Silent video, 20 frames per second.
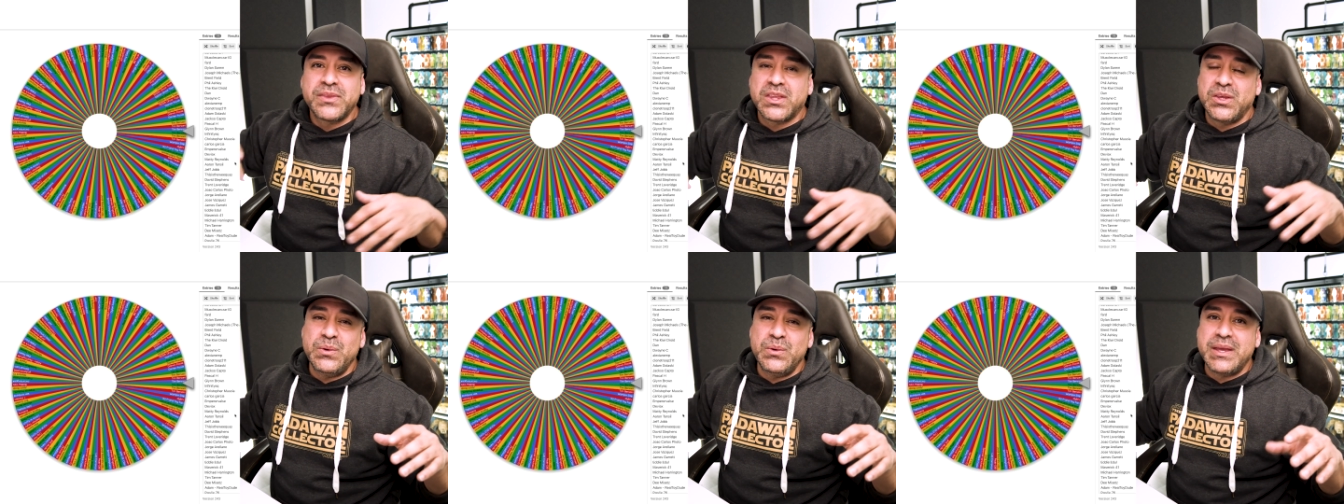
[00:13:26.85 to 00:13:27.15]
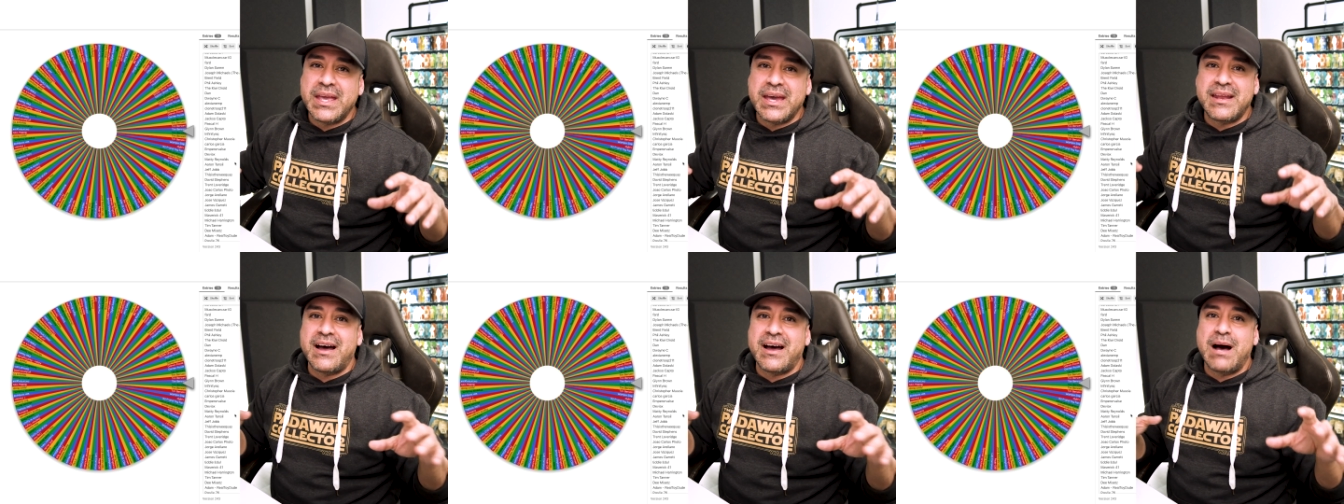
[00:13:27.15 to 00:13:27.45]
you
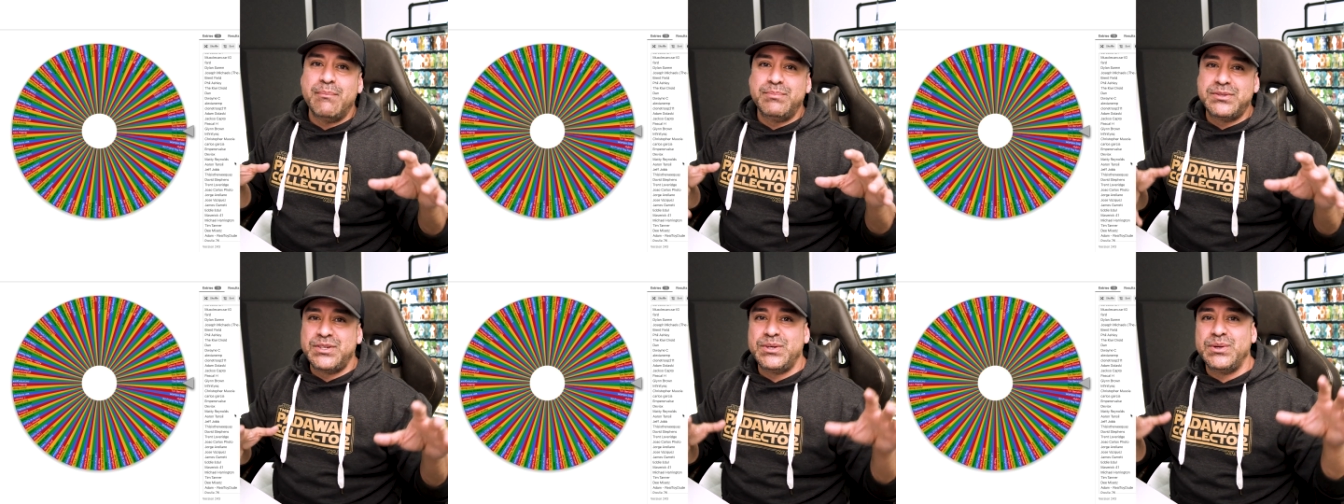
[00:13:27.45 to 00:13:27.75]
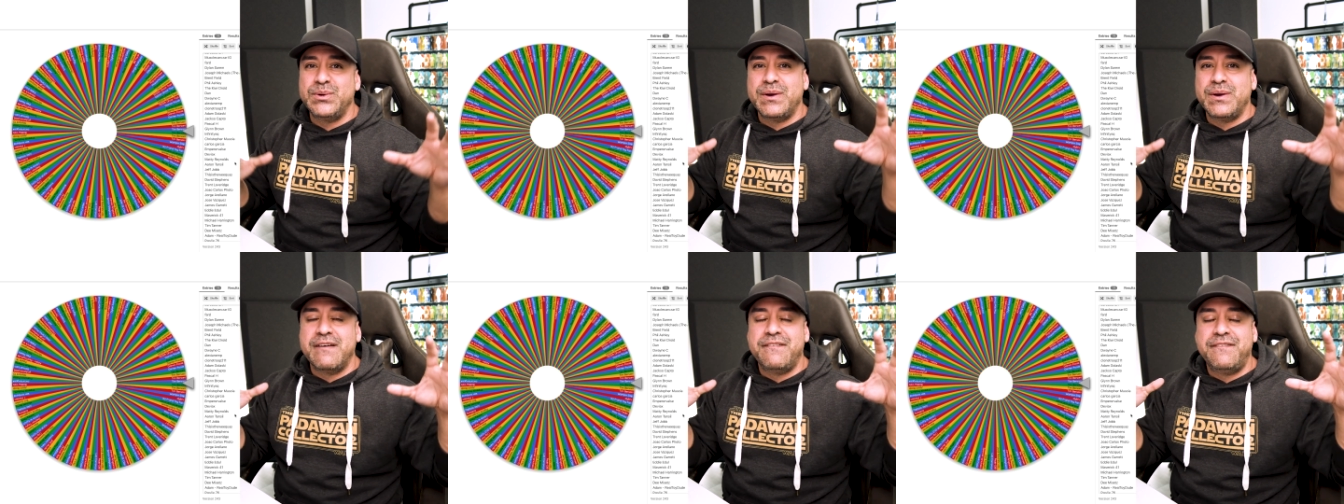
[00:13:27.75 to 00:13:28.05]
get up
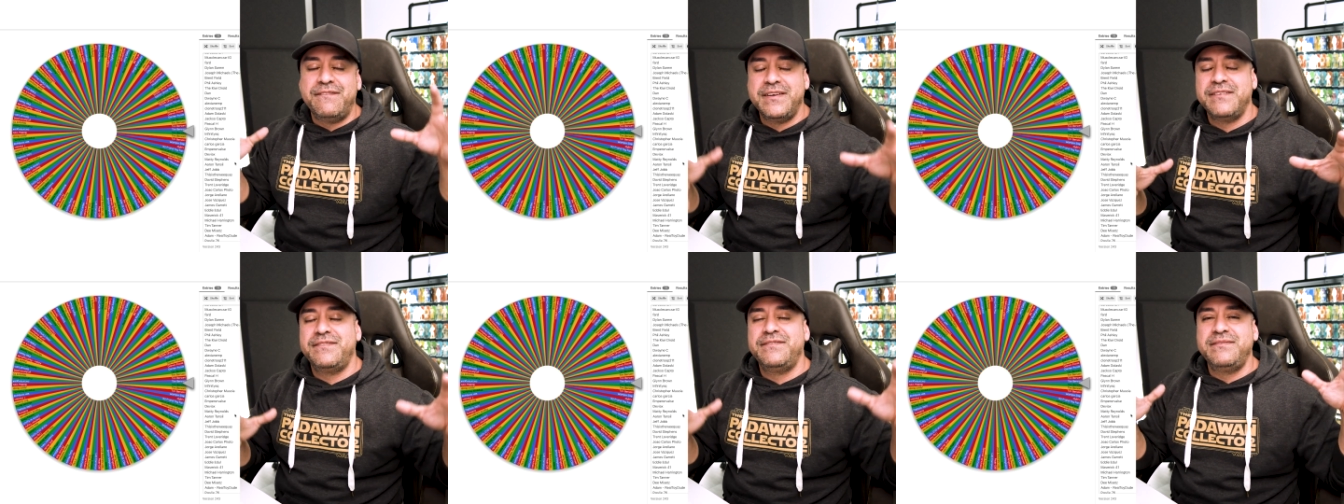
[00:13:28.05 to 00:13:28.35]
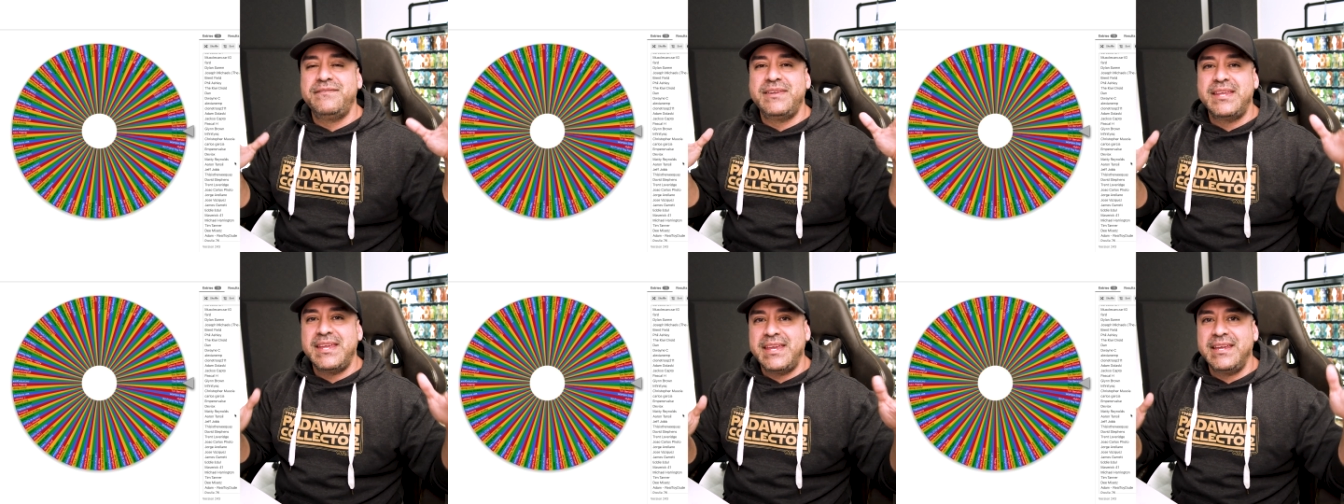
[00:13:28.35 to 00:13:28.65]
to
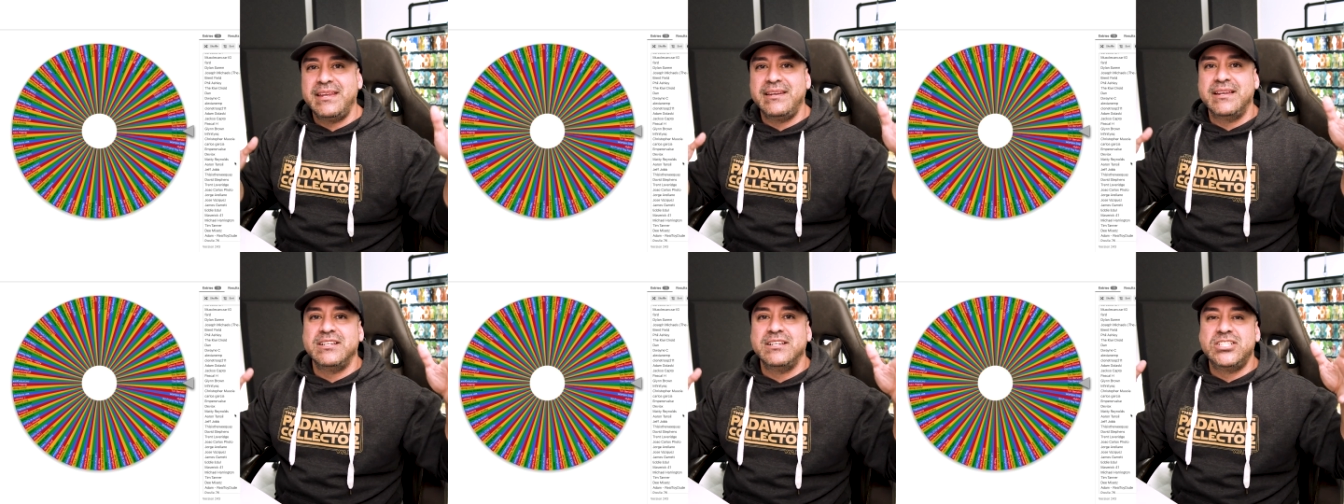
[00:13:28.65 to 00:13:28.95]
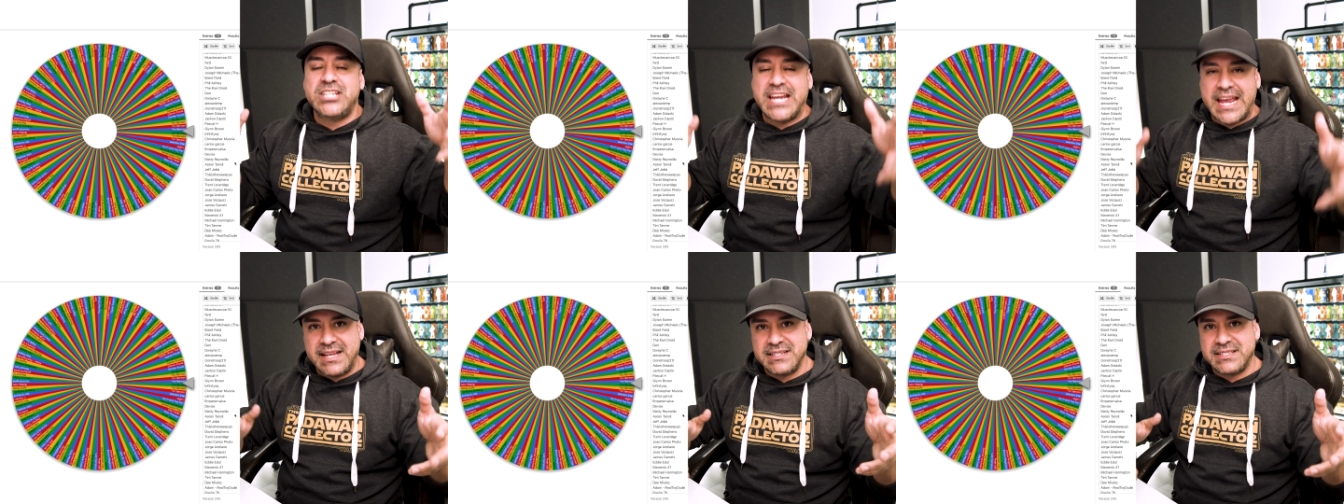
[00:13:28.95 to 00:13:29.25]
15
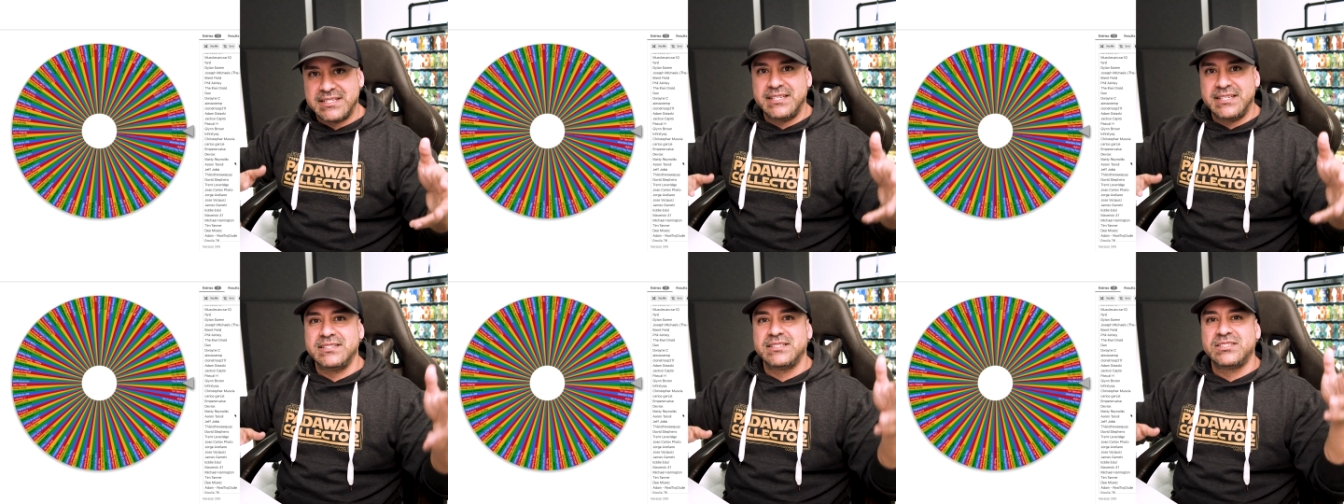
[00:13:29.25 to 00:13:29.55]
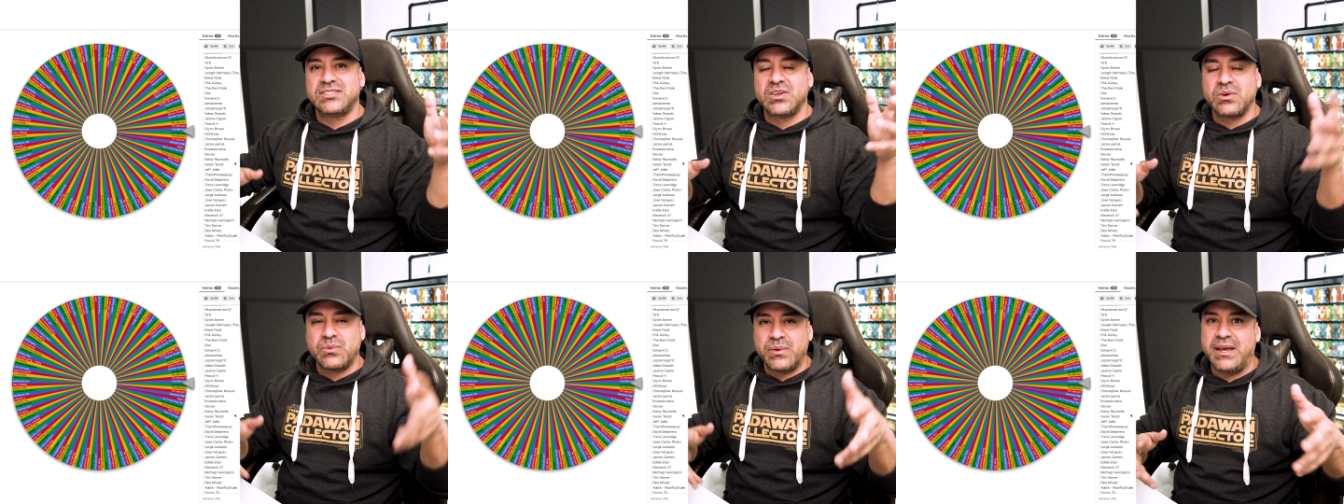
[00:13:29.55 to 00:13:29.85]
chances
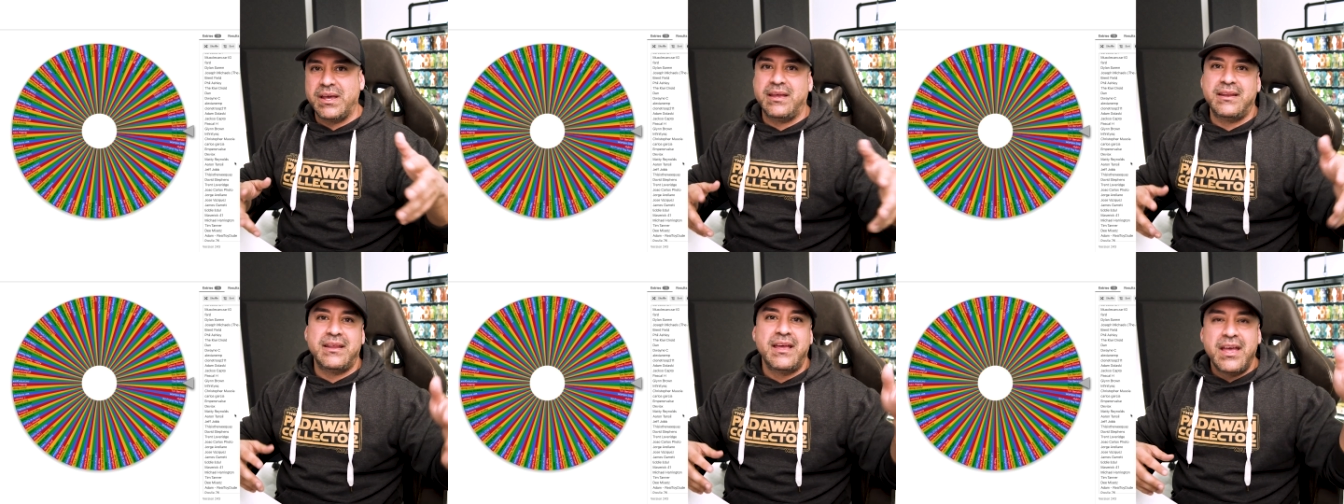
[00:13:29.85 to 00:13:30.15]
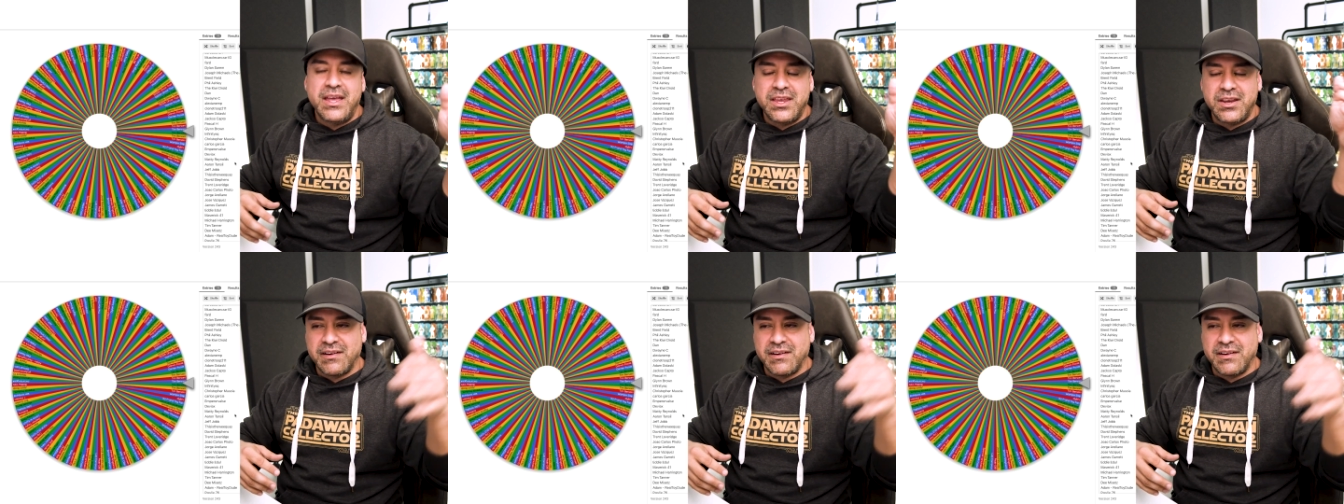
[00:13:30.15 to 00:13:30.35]
to win.